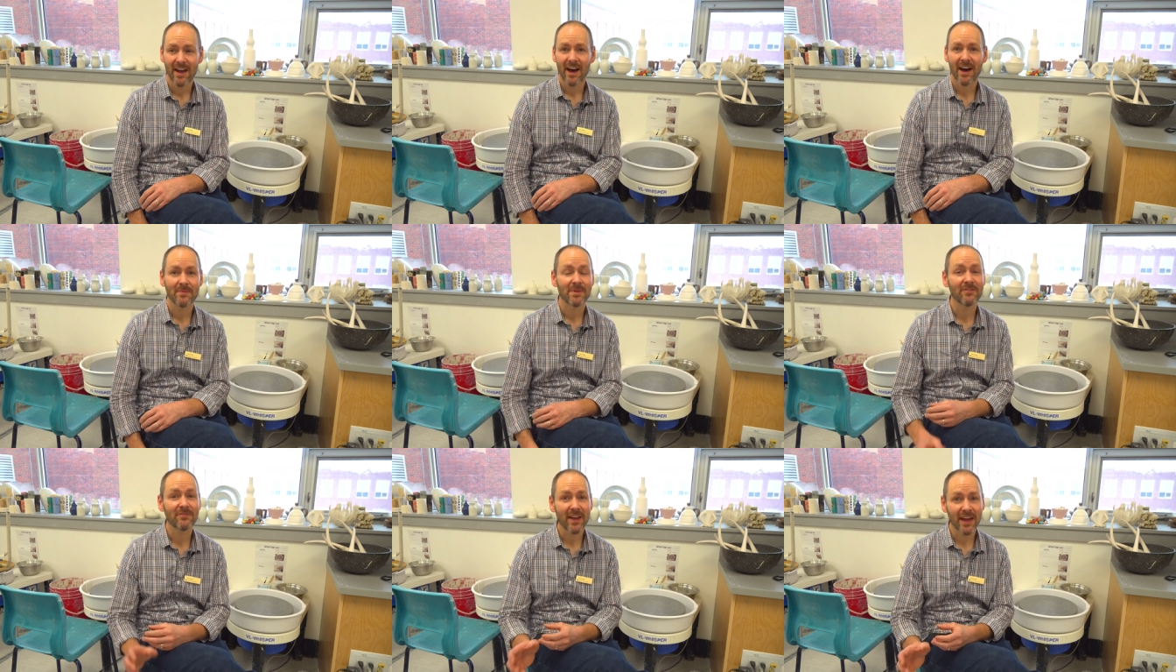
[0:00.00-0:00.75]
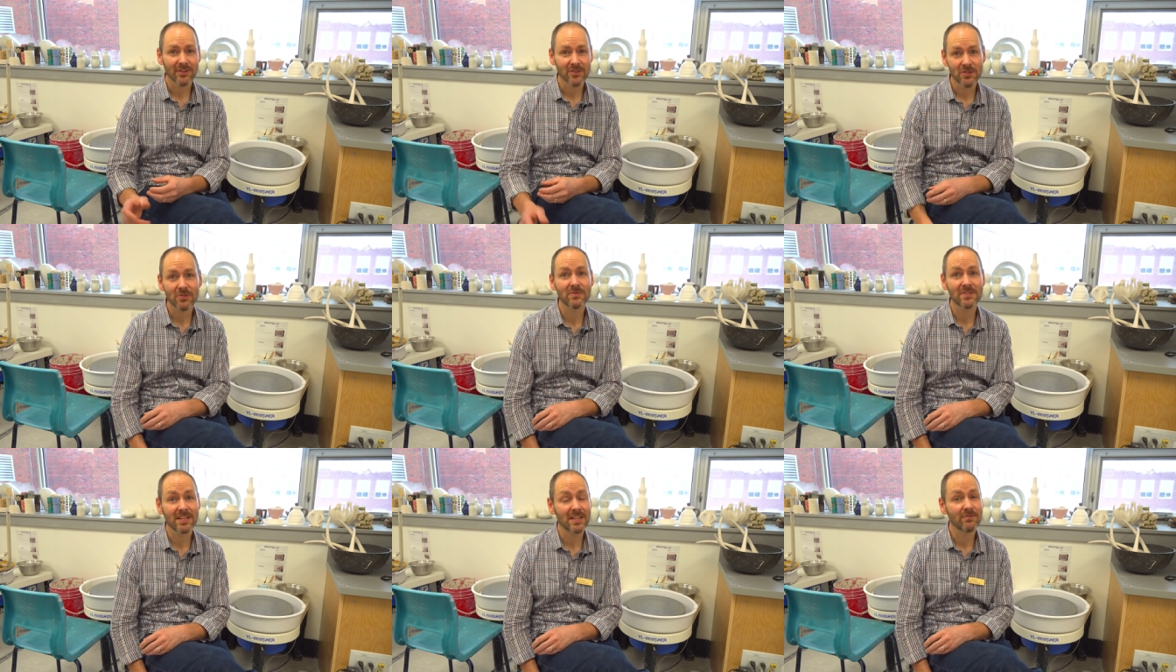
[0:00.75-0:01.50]
Um, in fact,
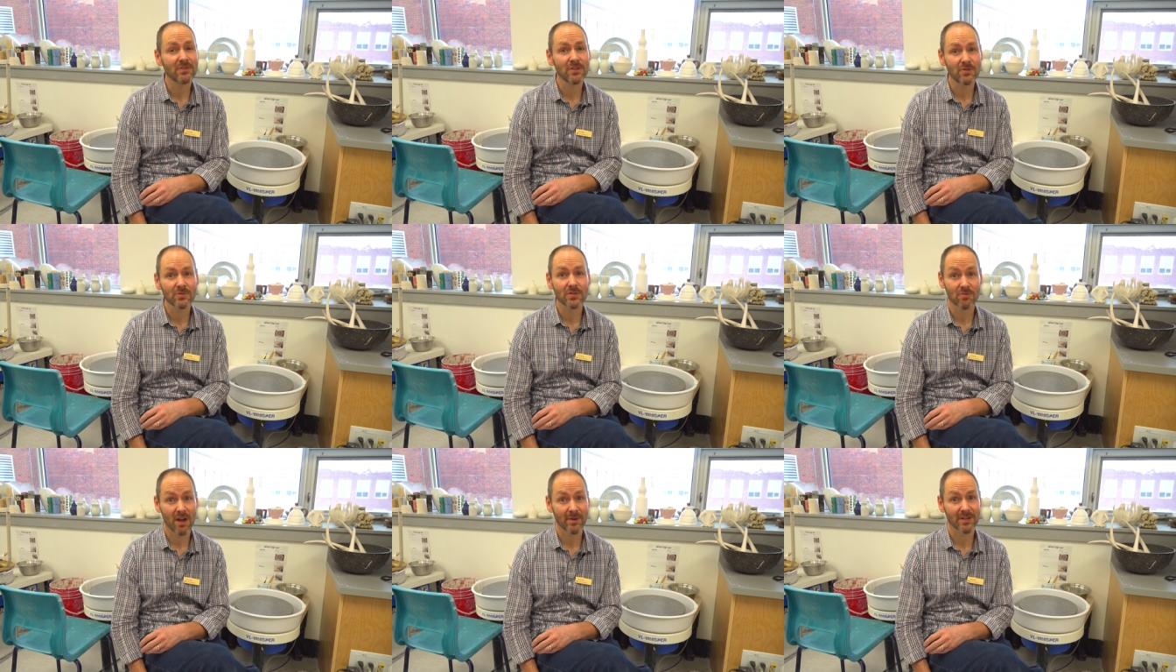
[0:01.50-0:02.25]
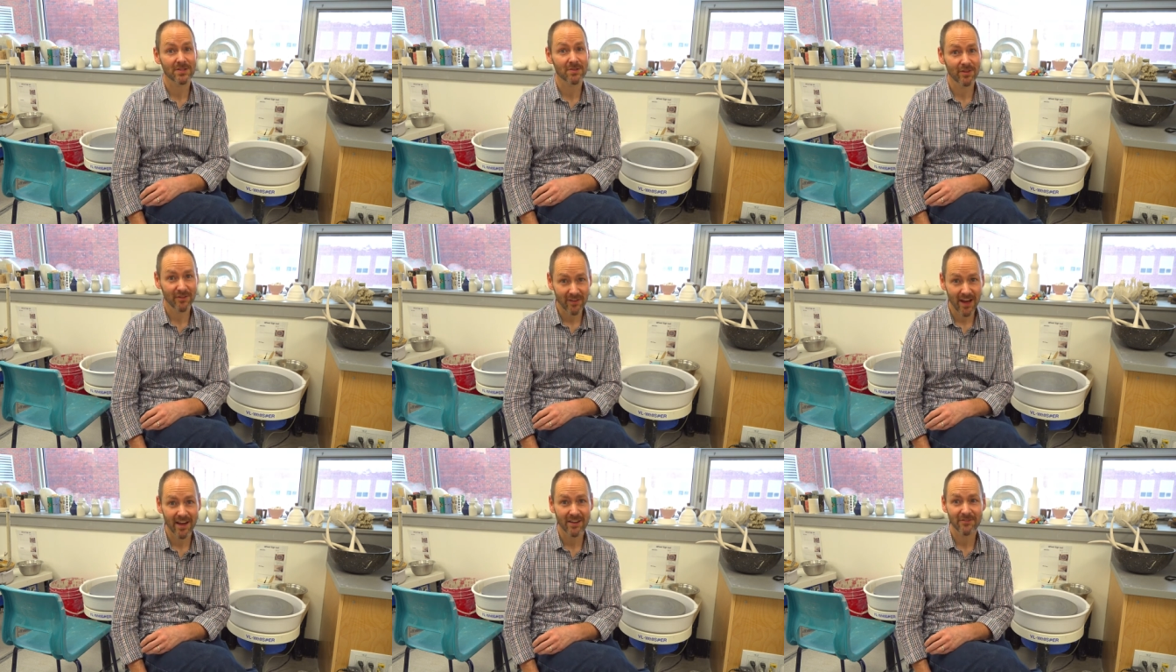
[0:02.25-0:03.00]
students can even use Ceramics
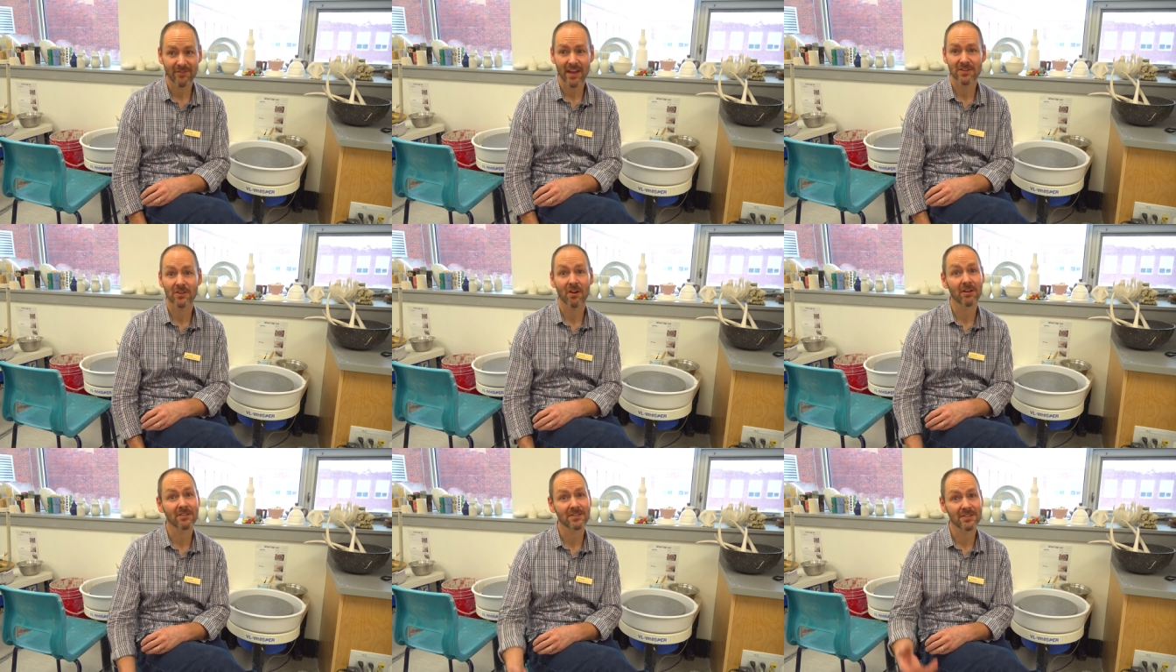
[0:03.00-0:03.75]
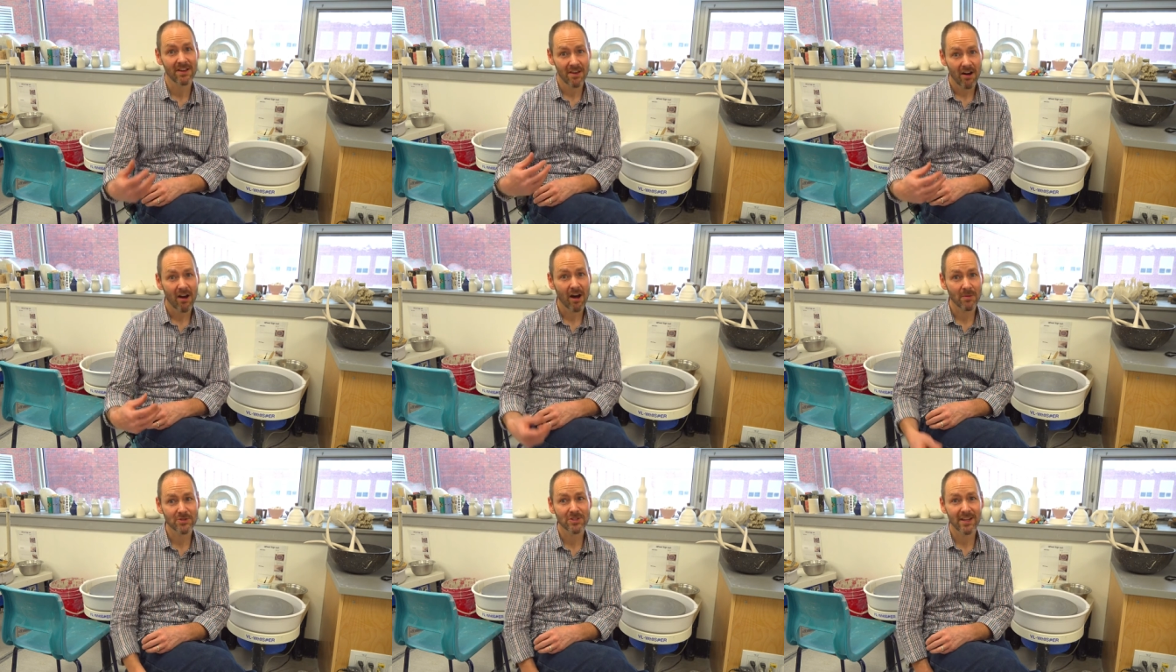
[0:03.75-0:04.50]
35 as an arts
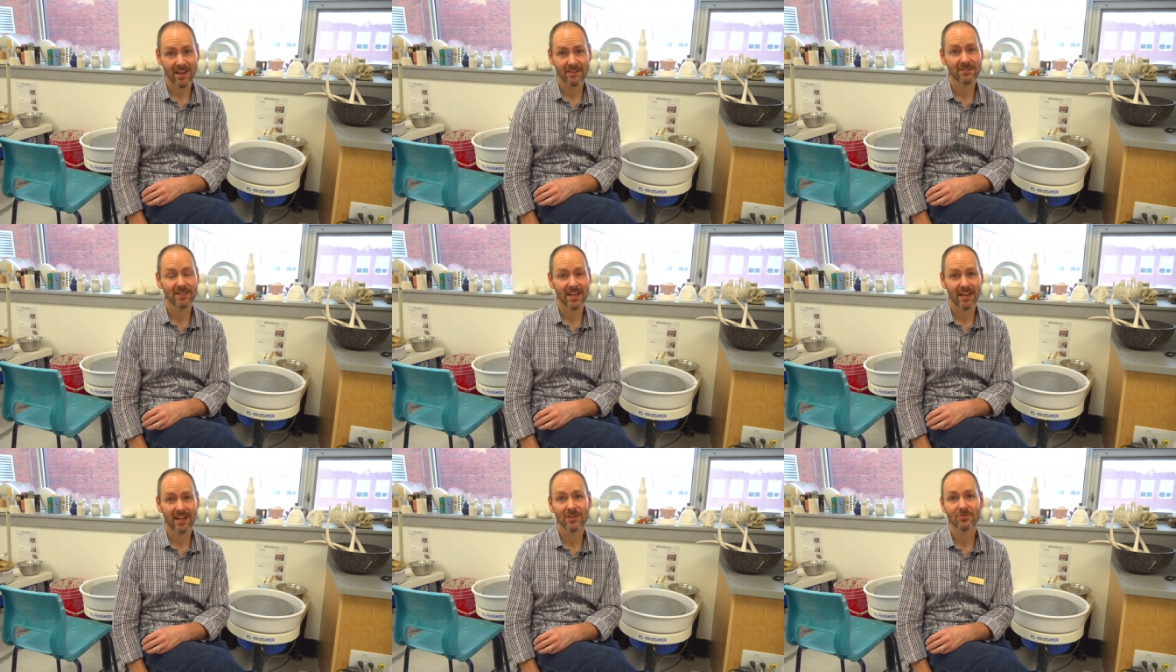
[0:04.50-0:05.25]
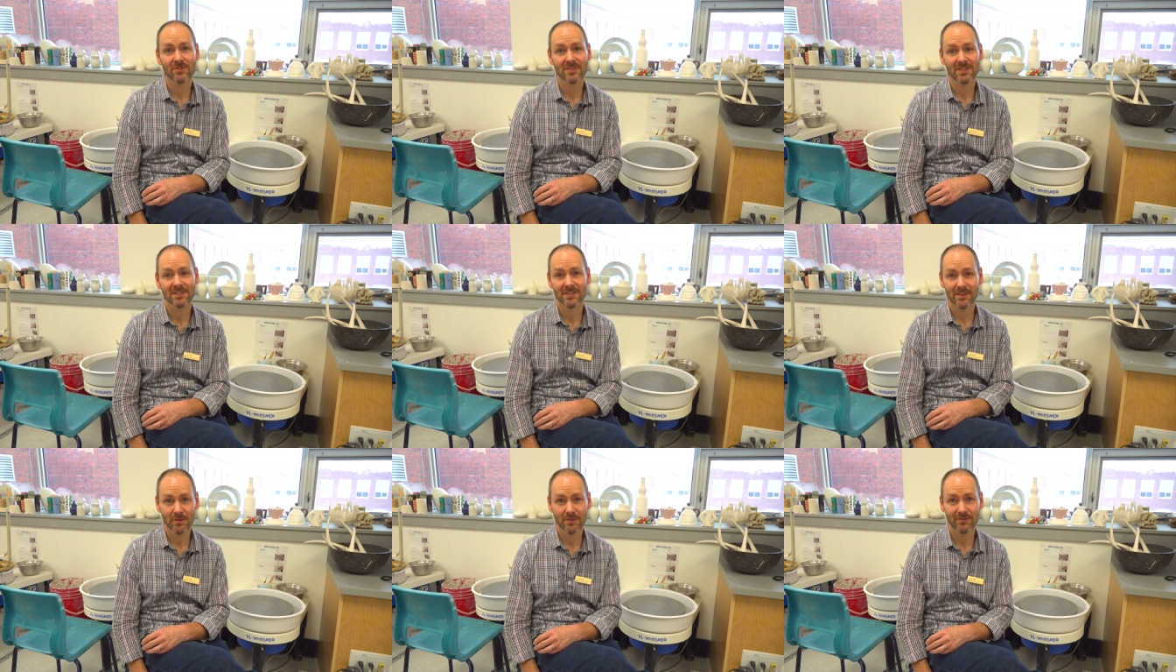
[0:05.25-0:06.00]
option to gain entrance into
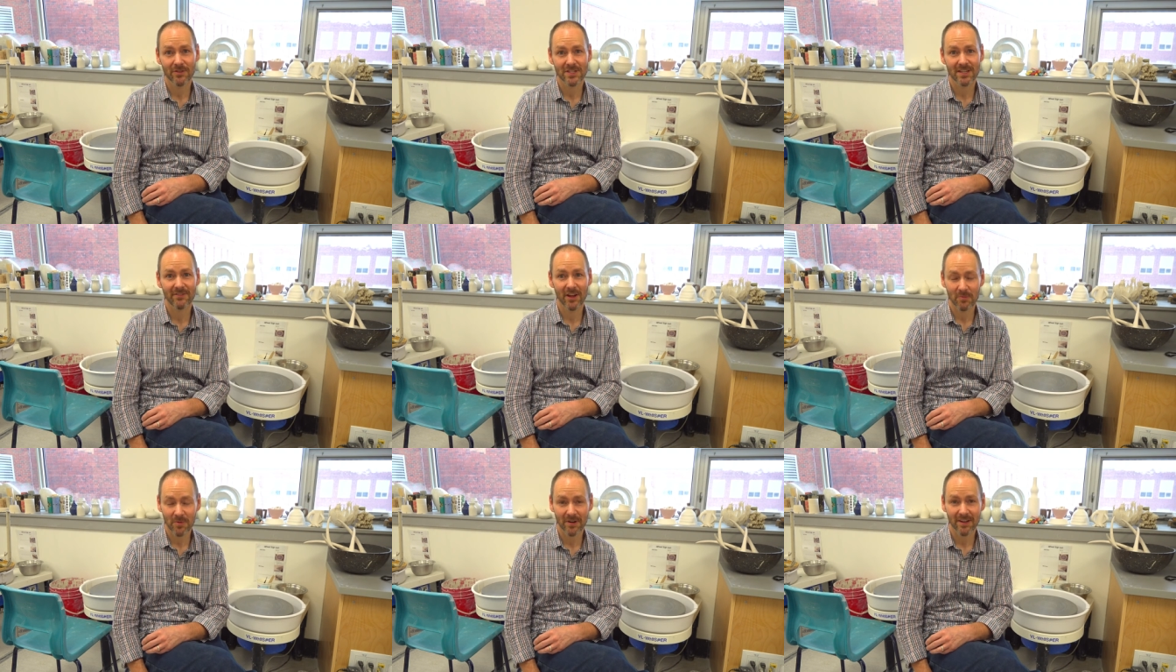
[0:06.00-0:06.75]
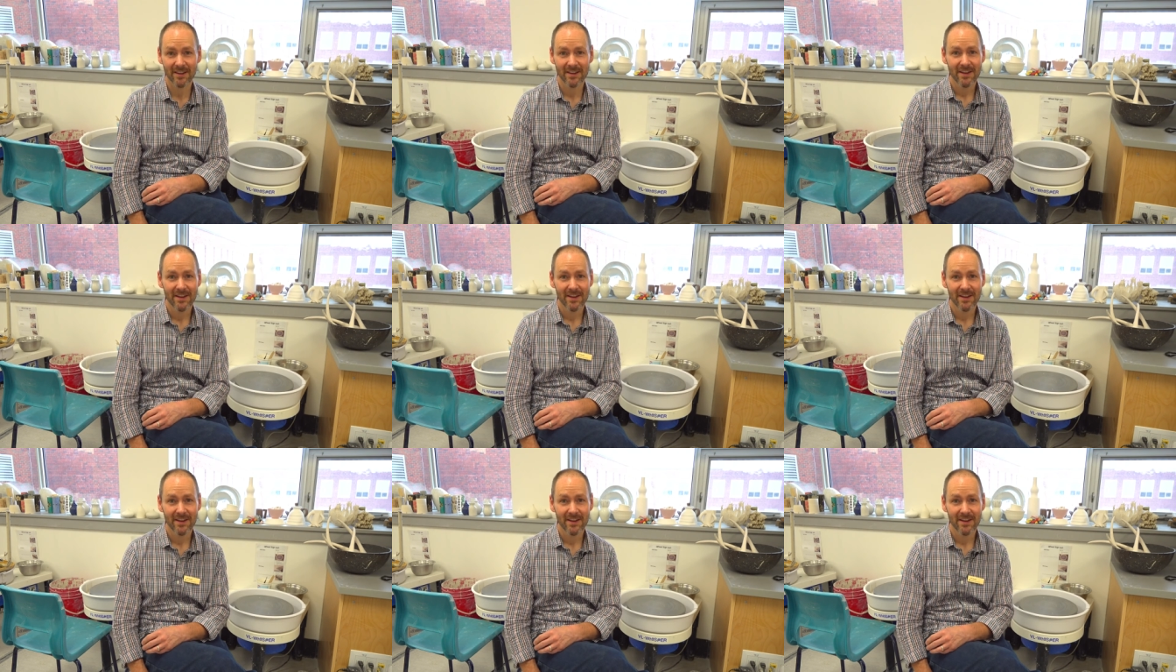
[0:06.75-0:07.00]
the University of Alberta,